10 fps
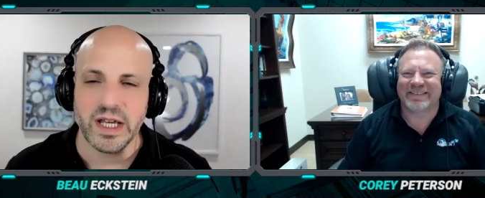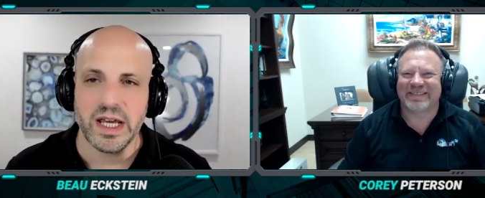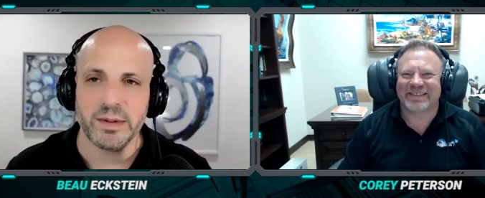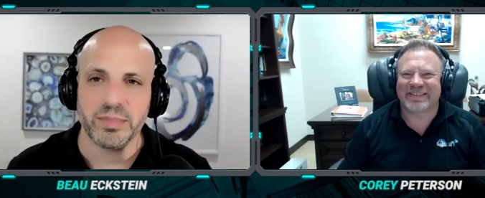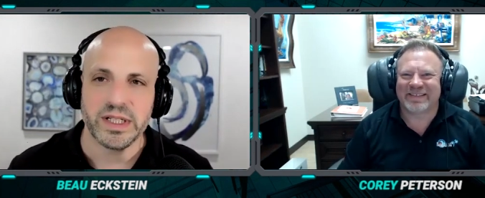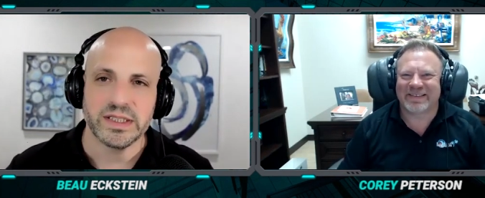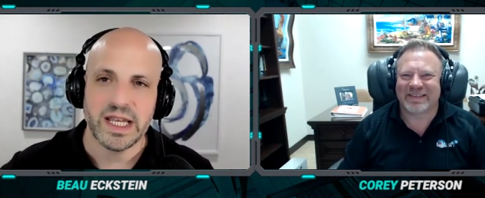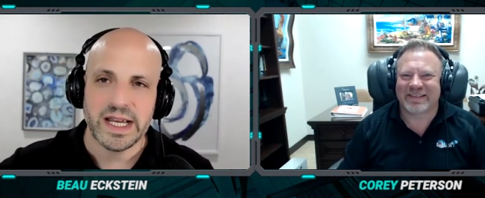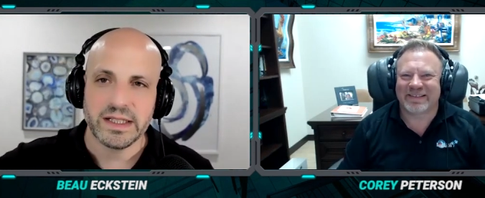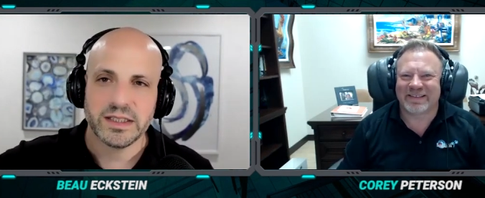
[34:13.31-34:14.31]
Speaker 1: And please
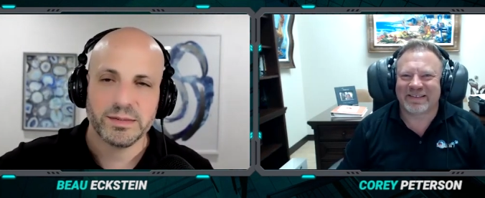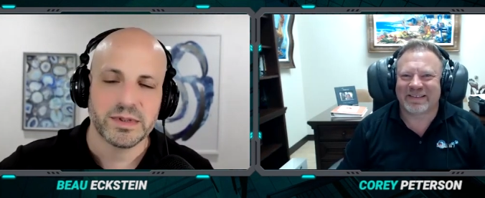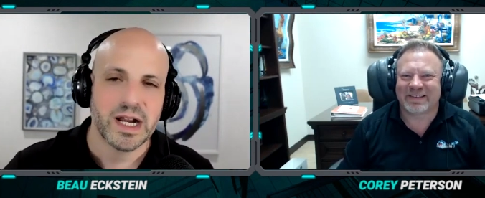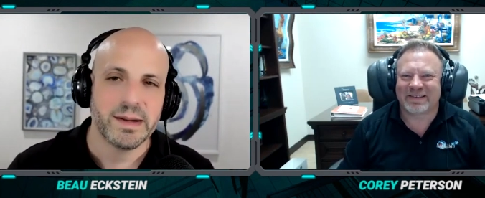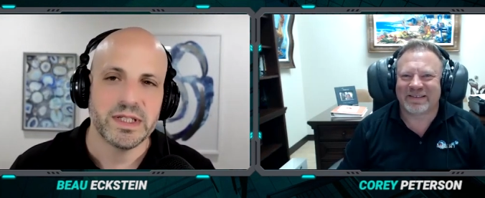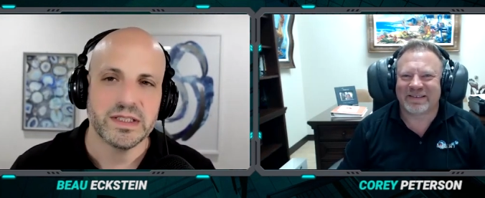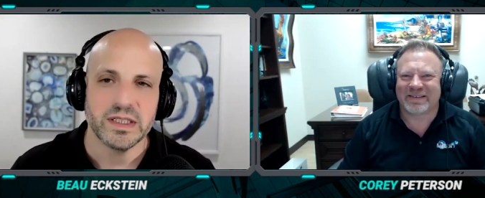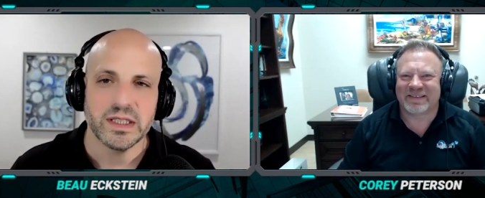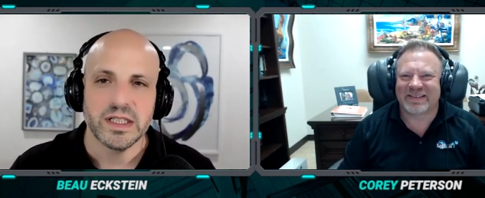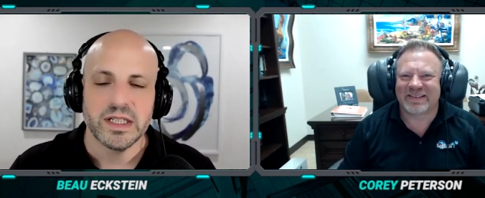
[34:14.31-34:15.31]
like and subscribe this
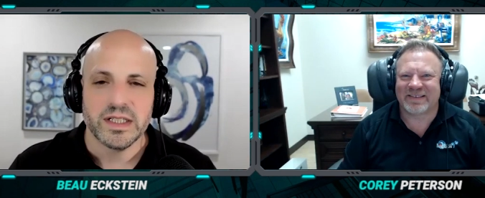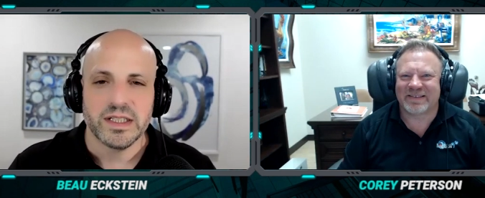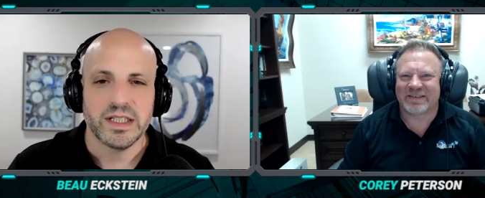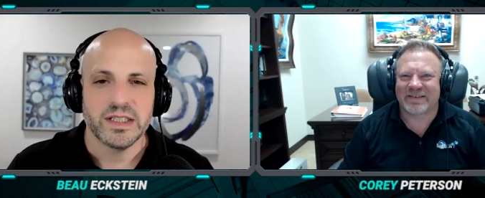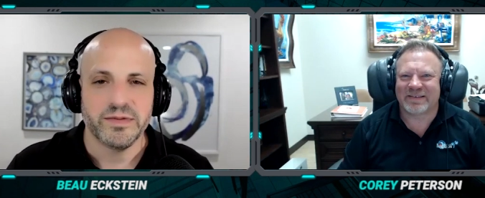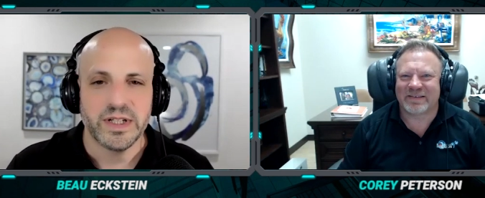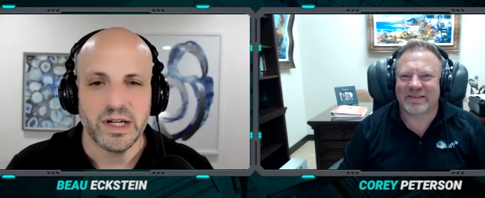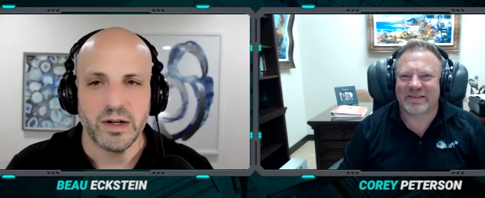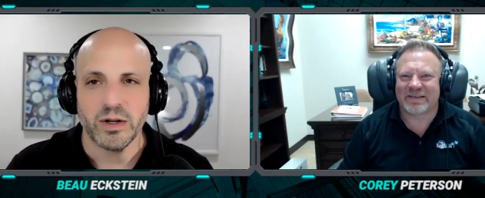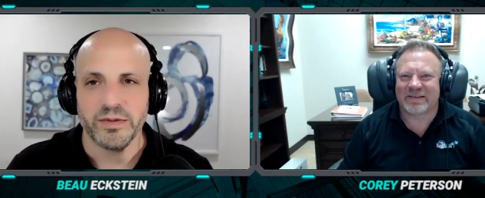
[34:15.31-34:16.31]
to this
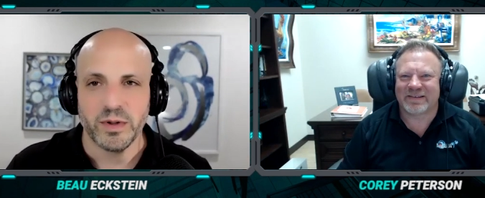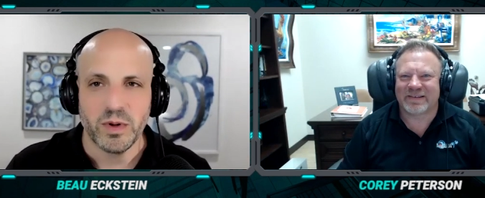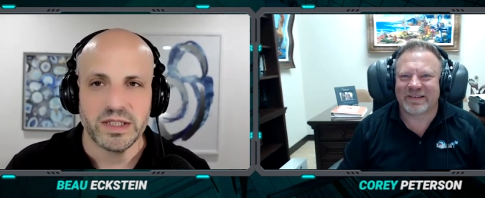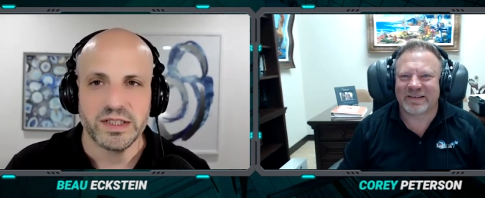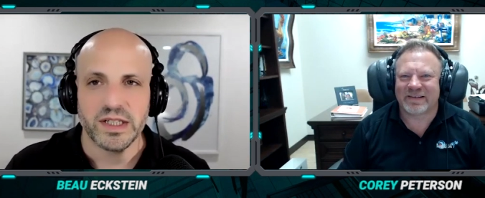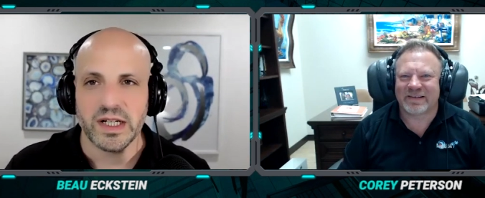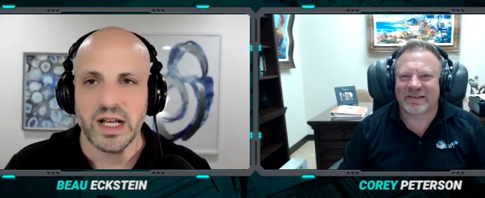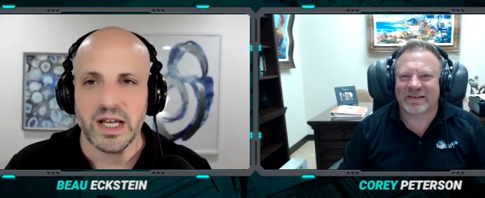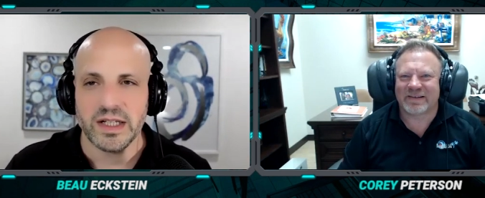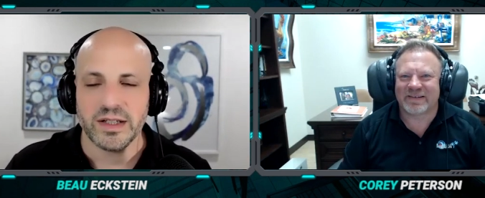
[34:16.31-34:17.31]
video. Or if you're watching it
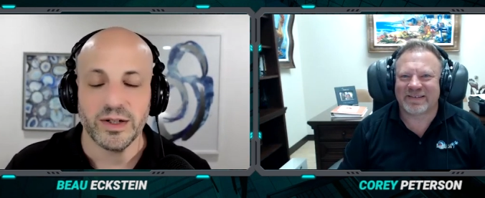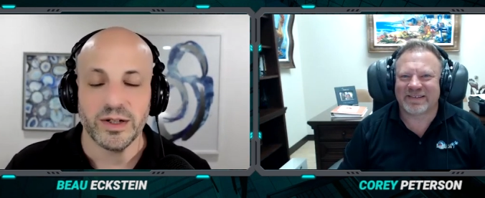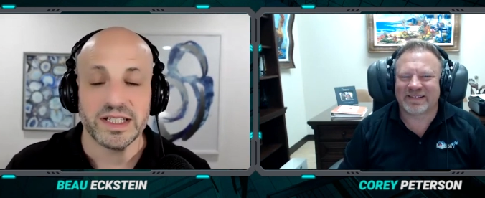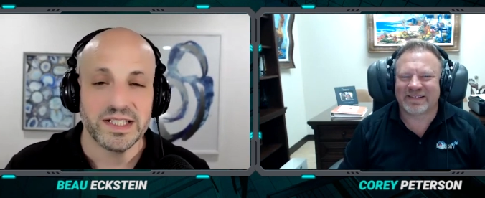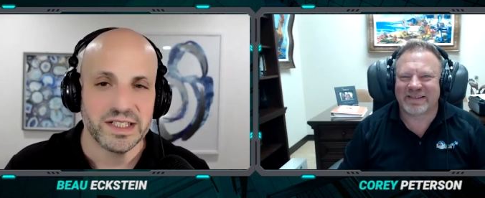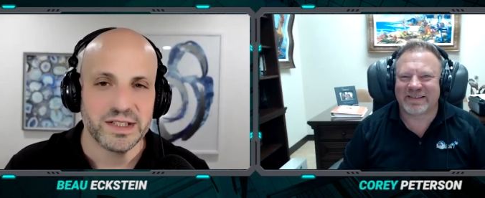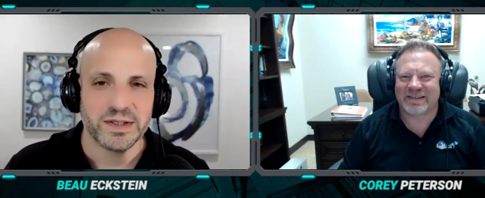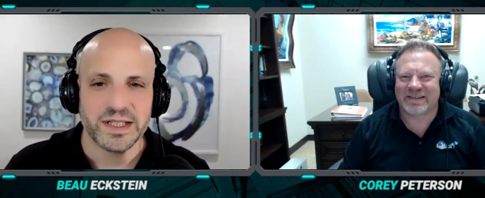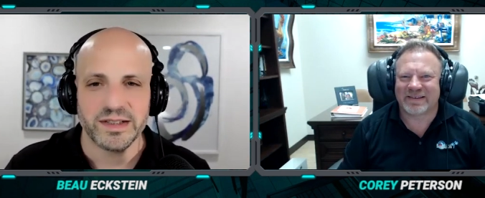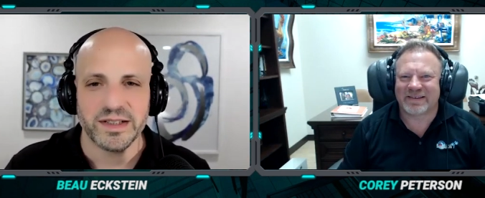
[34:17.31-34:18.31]
on or listening to
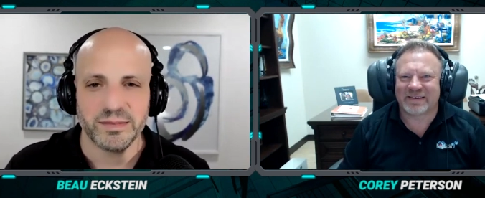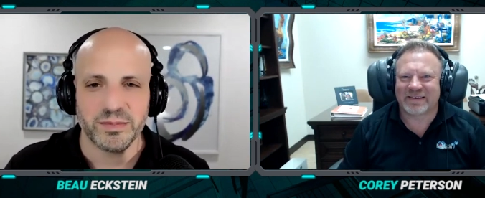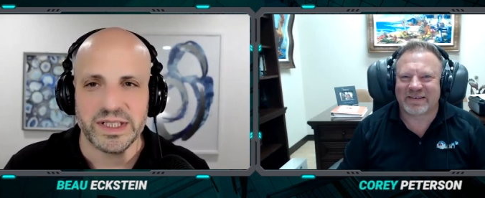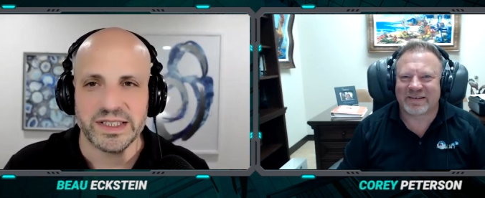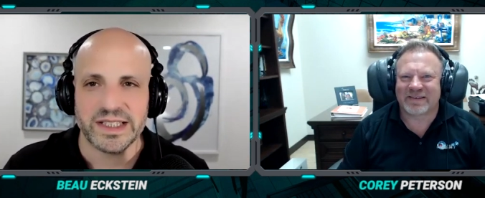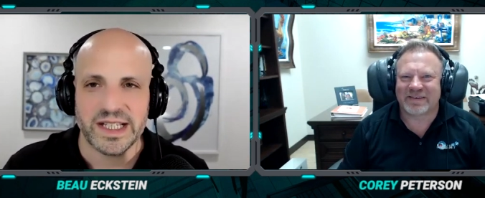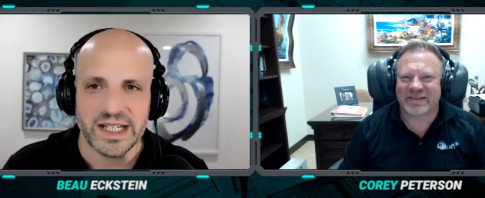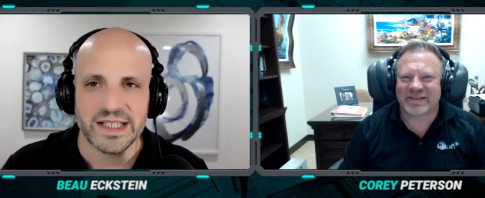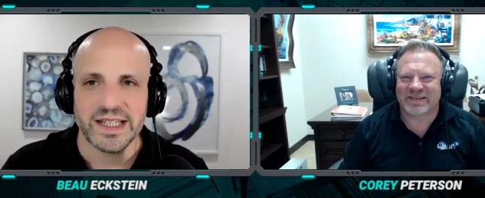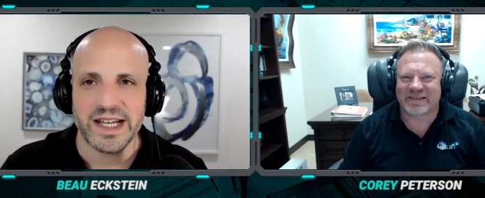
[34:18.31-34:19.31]
it, please
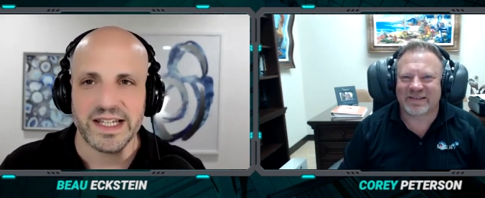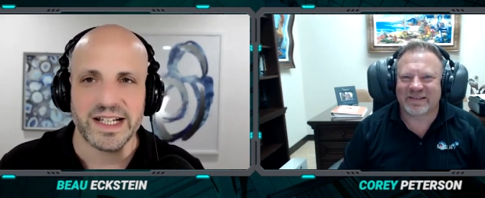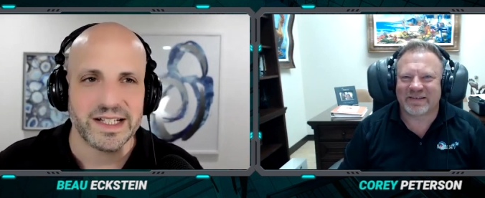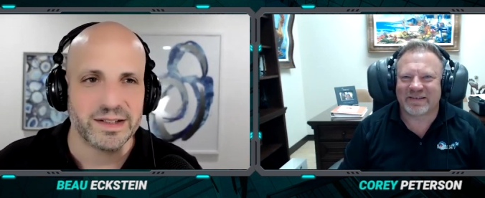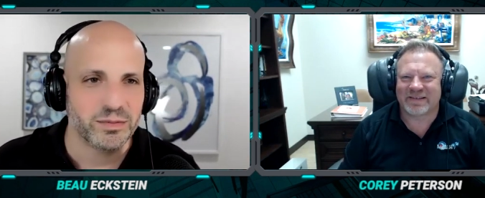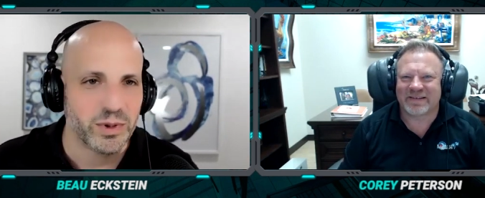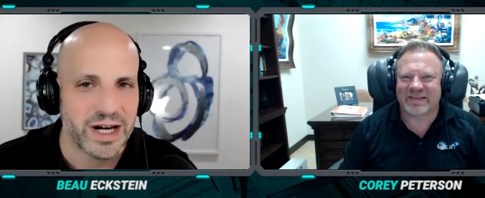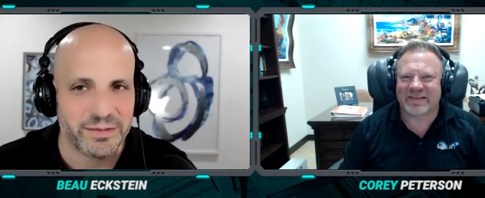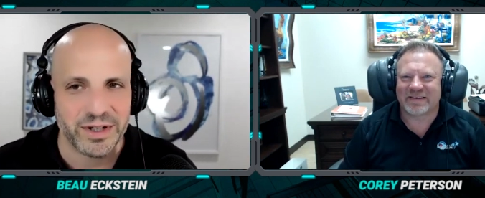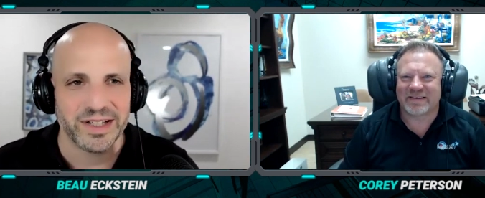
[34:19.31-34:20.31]
uh, like it on
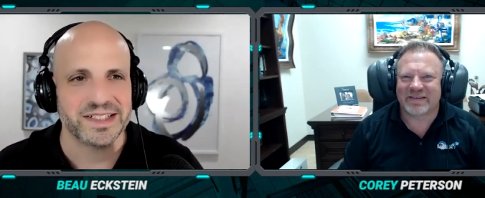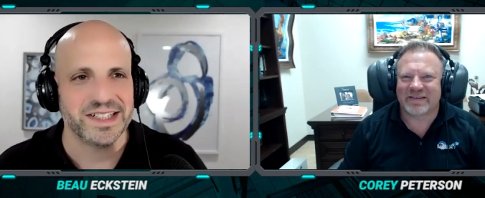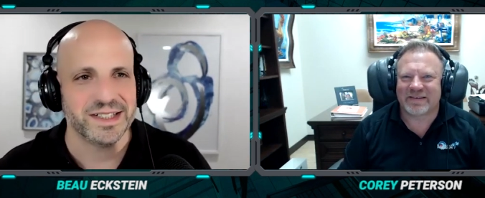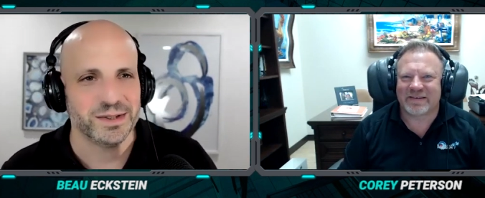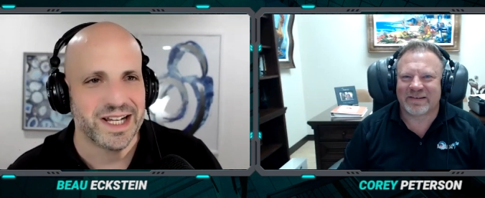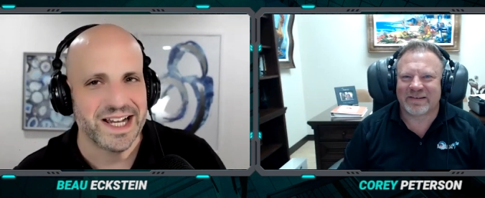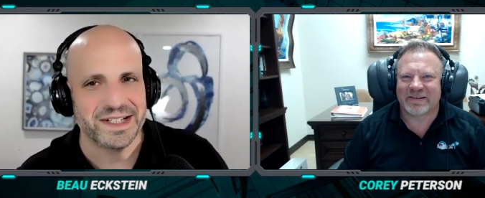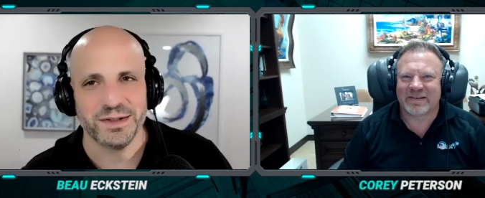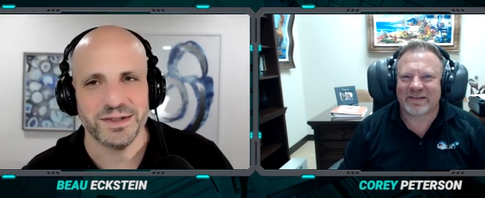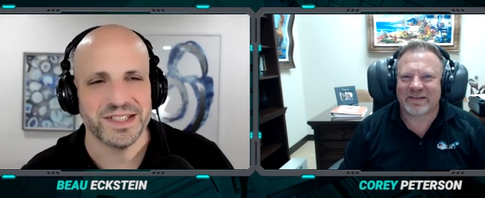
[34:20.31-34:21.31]
wherever you're listening to it
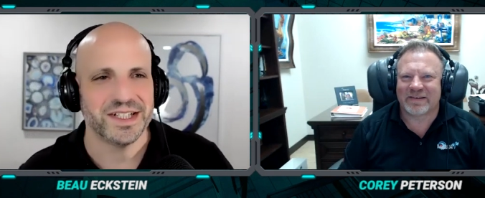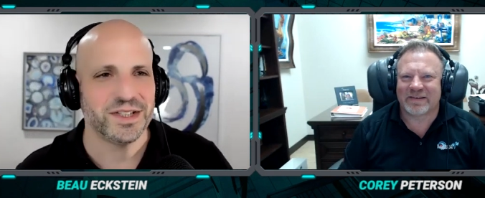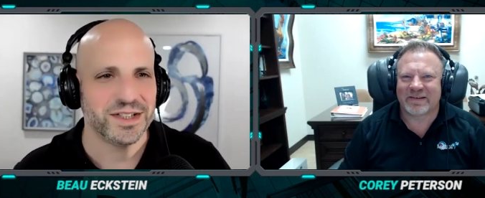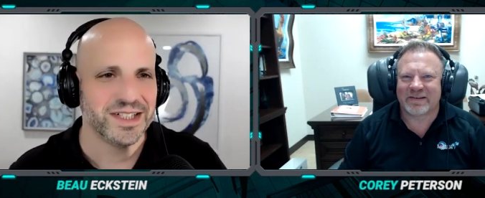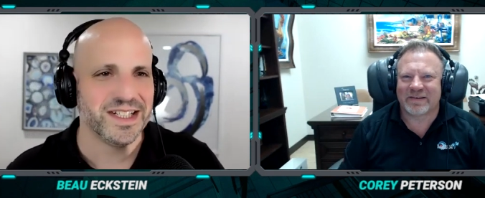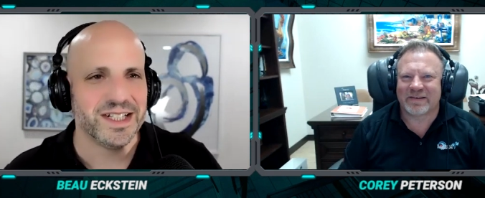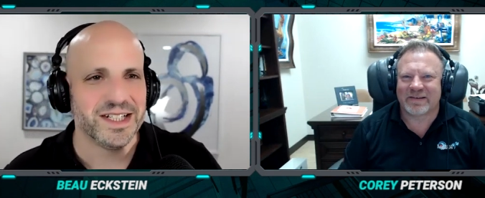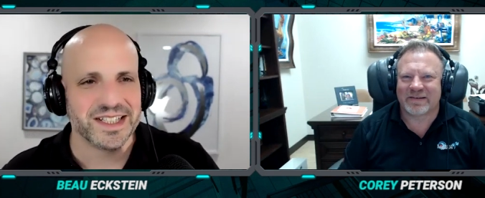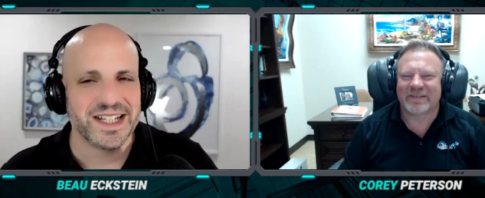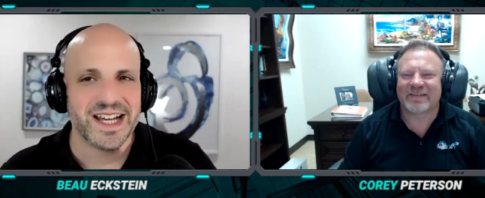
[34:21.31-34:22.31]
iTunes, Stitcher,
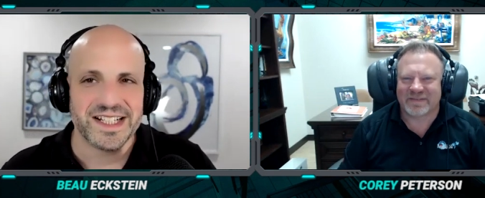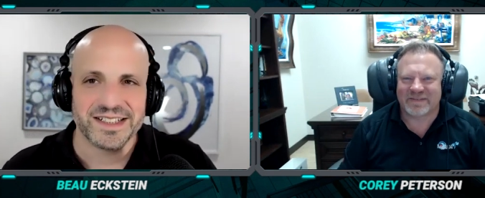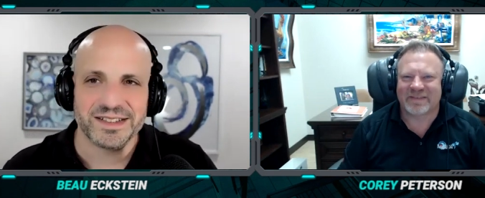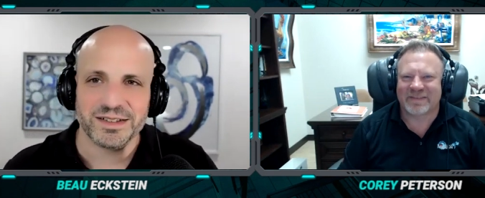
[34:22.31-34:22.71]
God,